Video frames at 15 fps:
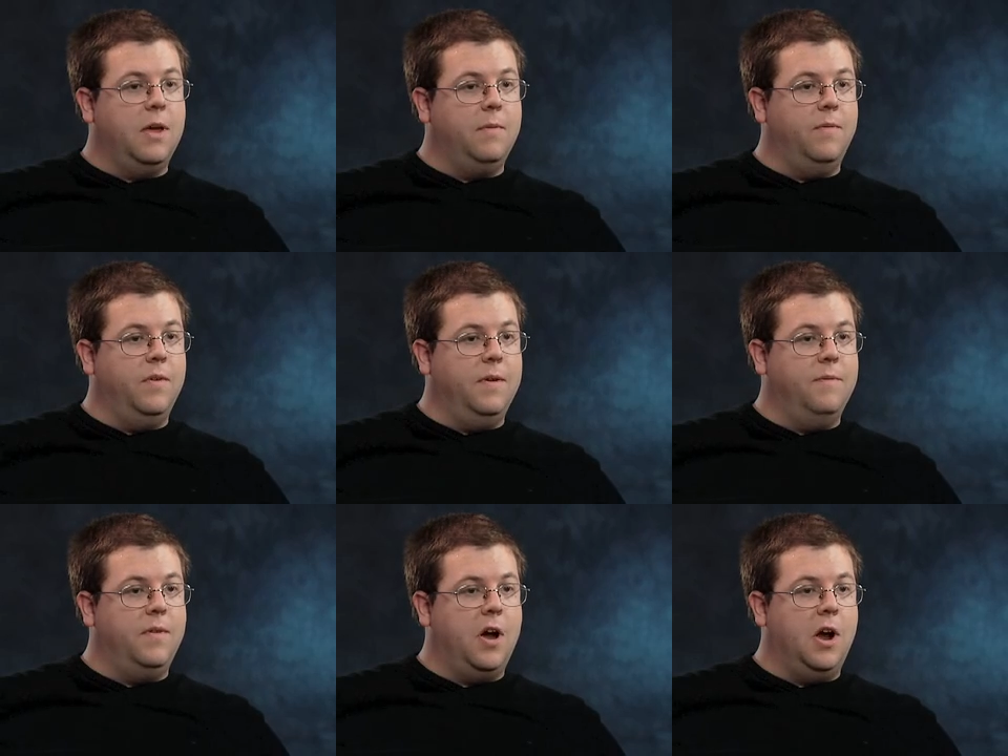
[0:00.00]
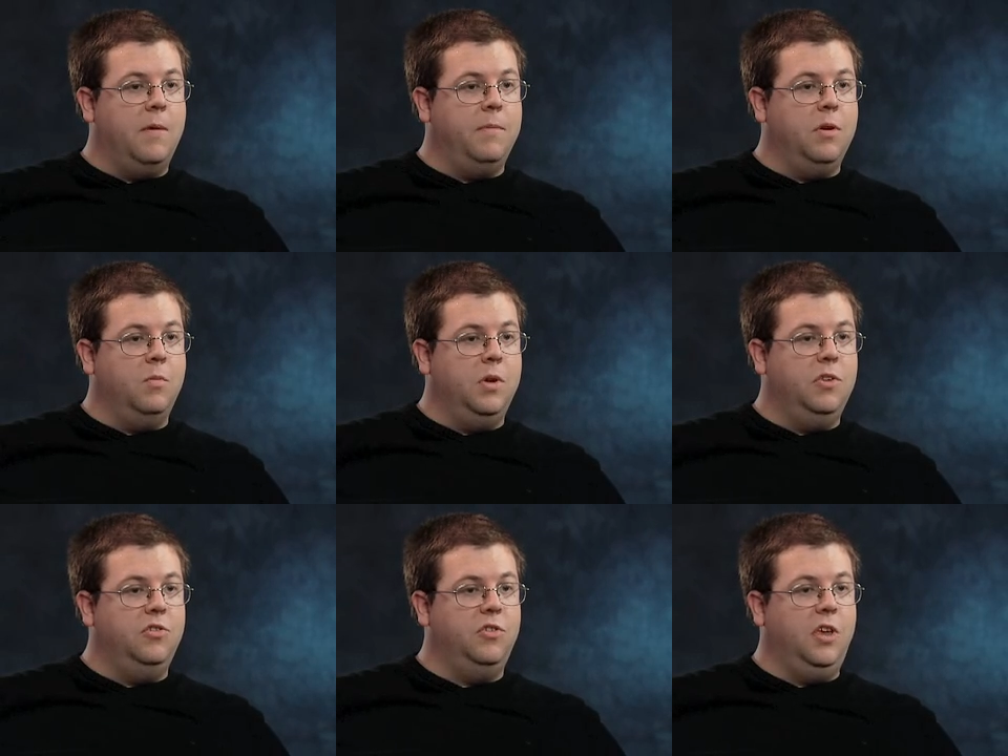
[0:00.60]
type of an environment
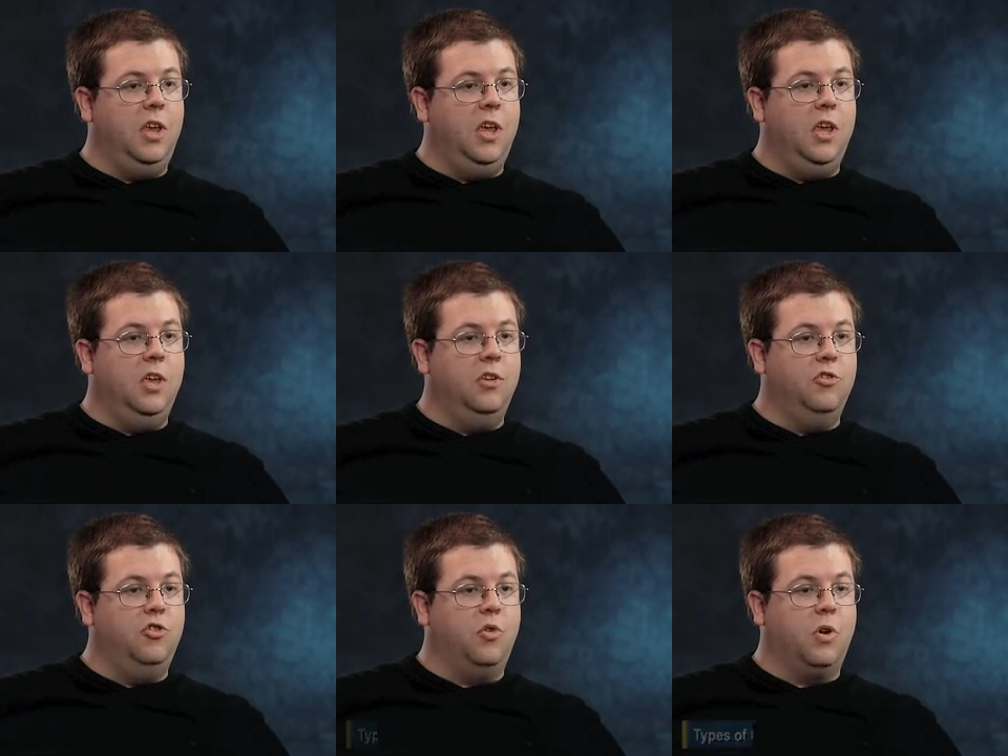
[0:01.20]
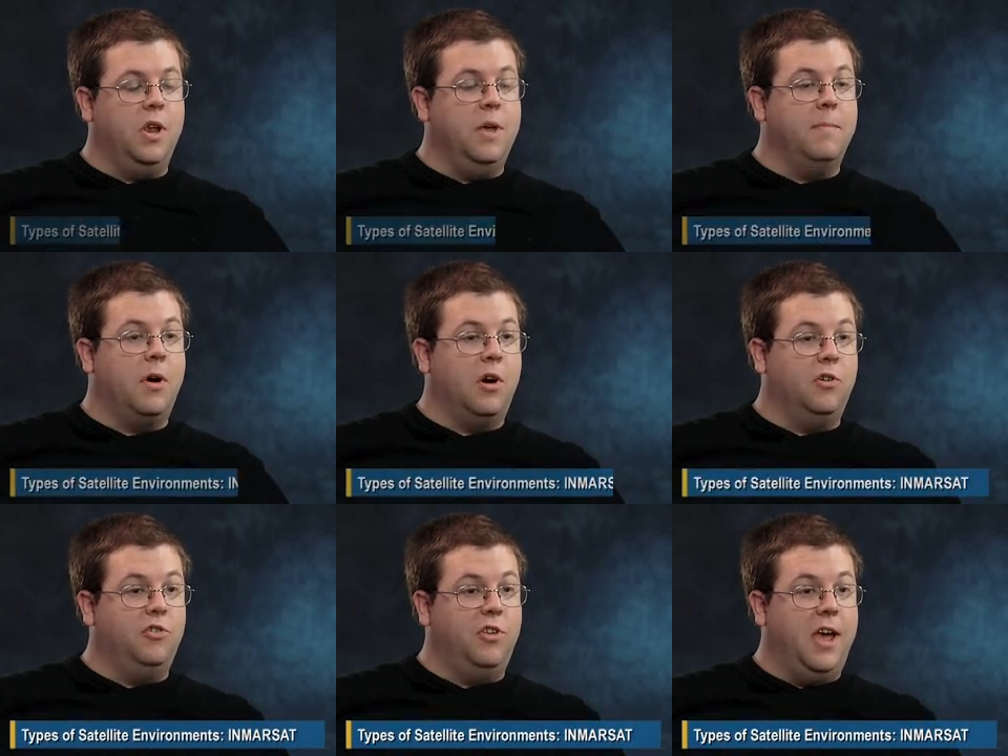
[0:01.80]
we see is your
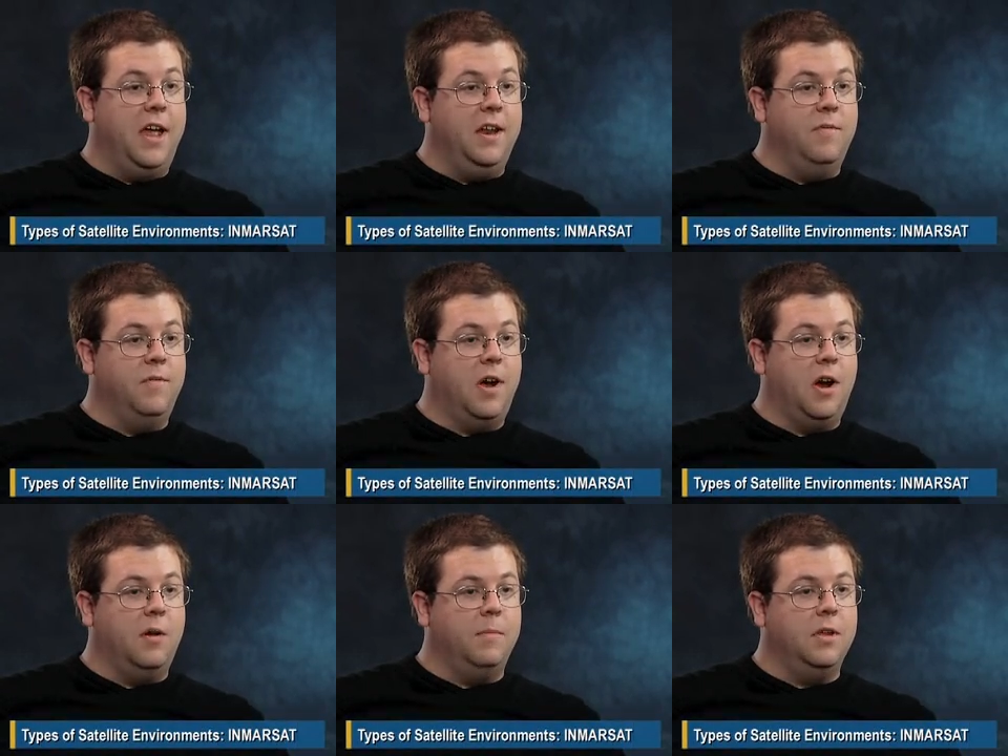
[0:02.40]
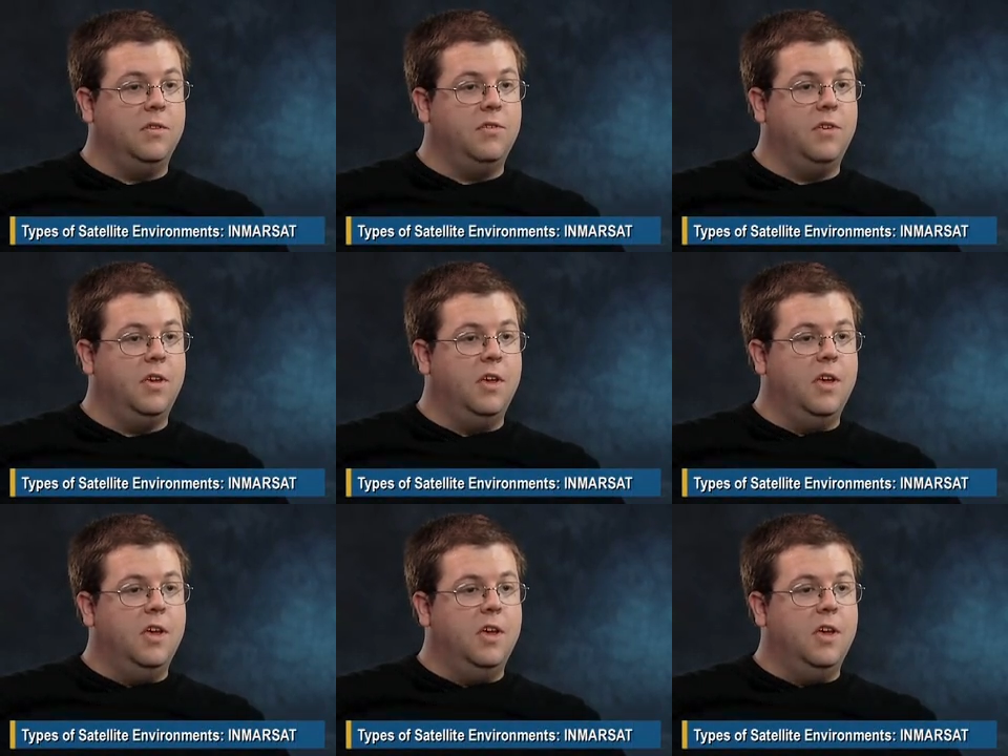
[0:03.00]
Inmarsat environment.